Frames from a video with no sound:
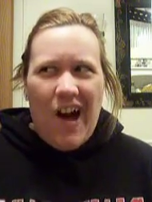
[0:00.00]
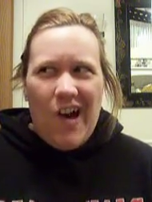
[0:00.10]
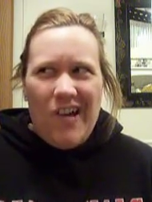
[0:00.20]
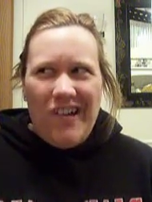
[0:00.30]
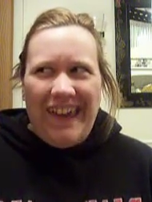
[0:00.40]

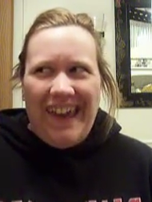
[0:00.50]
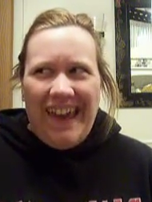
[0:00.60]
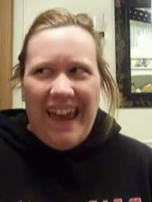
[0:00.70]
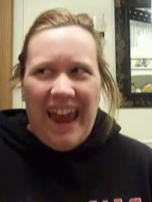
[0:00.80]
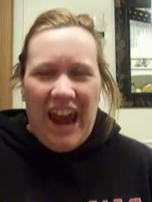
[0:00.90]

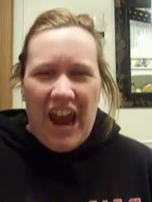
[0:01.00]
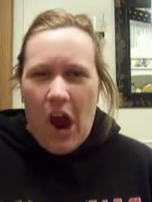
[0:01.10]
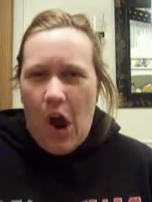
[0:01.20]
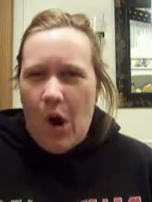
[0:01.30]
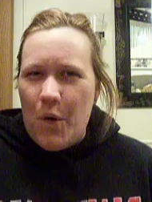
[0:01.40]
okay,
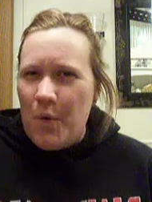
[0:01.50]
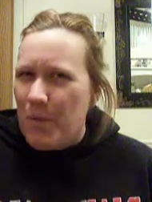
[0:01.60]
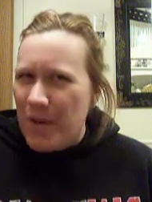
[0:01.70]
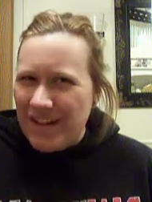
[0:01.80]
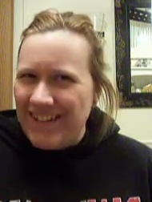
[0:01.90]

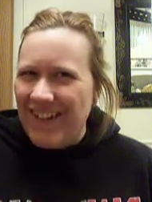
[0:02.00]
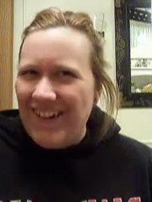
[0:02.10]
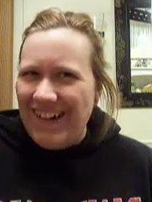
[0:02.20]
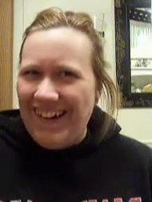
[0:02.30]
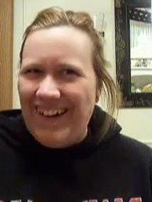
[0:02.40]
what's
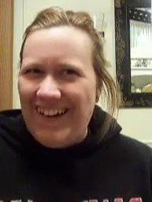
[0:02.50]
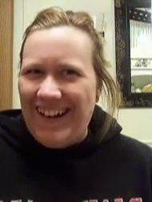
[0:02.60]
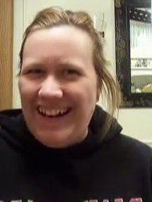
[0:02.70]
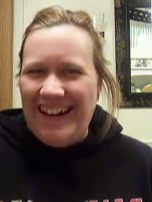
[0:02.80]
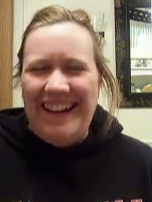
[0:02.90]
going
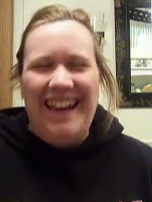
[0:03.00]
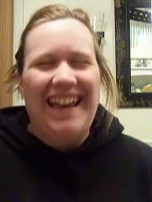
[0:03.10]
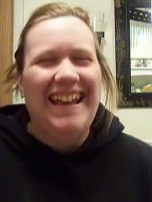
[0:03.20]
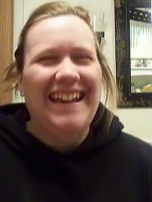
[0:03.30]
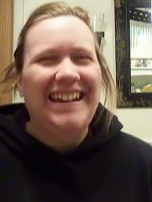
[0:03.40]
on?
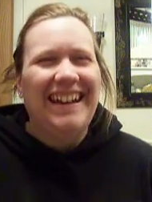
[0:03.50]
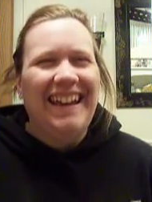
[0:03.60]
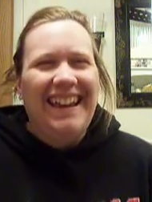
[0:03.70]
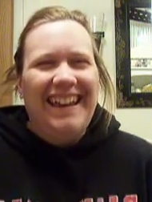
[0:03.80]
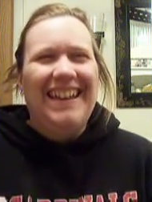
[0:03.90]
And
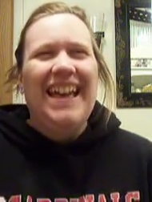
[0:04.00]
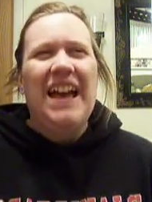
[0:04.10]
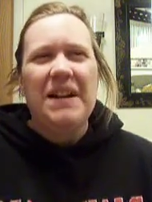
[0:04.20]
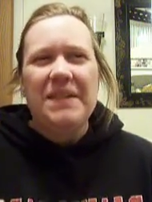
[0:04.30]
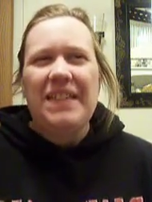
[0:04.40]

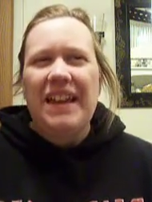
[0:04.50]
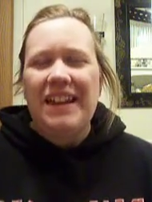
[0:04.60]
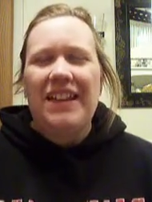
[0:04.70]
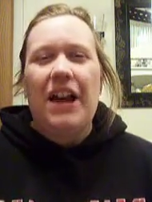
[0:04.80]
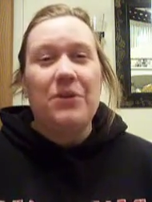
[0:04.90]
then
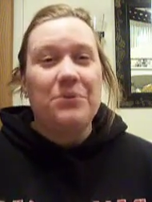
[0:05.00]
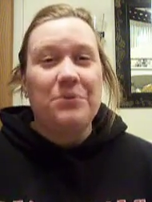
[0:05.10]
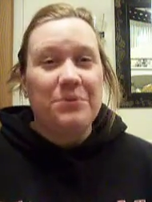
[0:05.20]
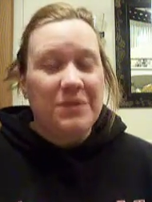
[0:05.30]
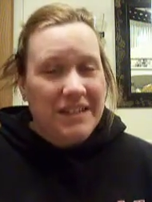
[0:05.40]
it got
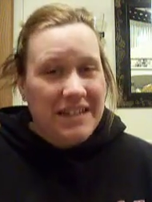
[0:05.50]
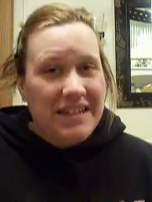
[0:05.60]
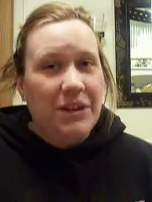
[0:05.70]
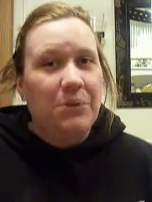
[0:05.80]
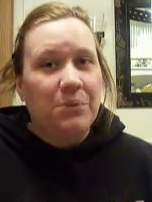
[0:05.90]

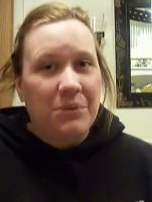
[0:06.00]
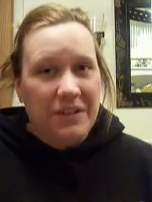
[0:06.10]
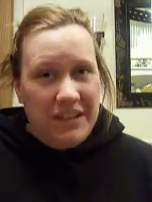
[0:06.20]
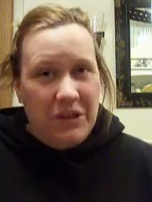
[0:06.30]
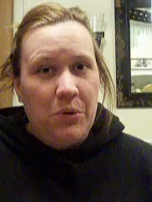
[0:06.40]
really,
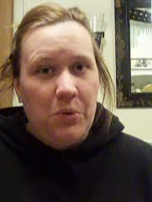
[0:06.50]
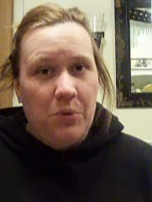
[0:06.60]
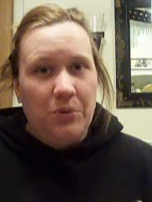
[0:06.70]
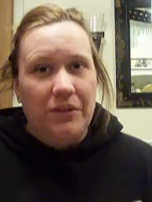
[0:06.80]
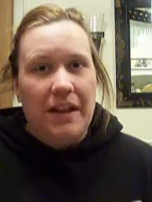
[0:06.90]
really
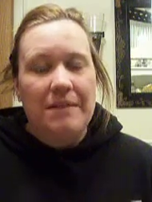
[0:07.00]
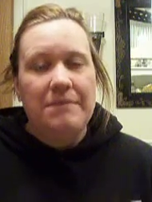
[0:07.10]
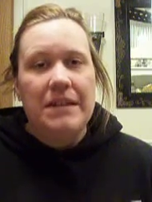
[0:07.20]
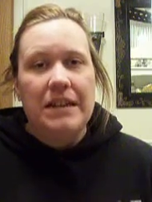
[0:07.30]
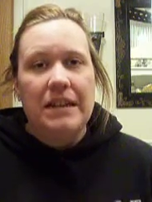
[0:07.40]
cold. I
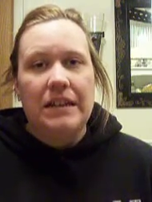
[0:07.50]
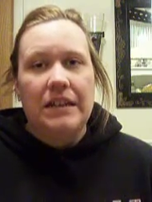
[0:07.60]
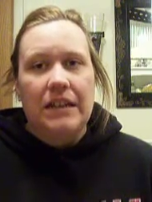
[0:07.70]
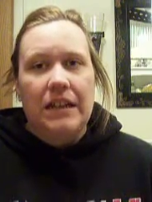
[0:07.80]
mean,